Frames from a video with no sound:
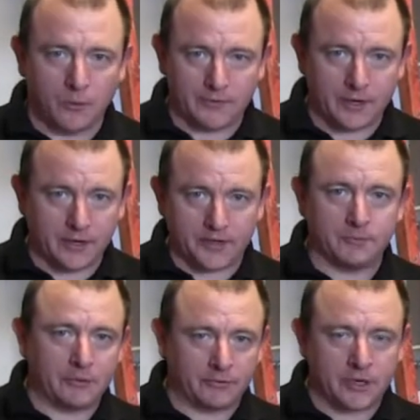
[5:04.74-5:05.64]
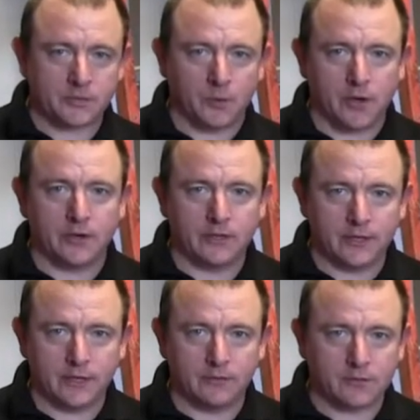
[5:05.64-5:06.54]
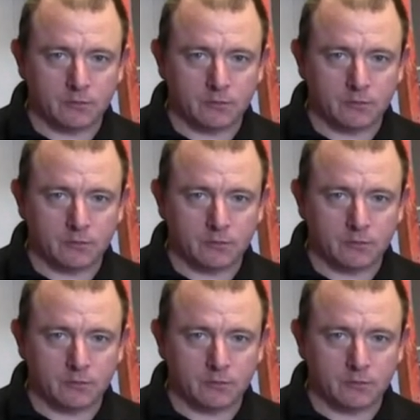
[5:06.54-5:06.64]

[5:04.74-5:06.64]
We've got nothing but fresh water in there.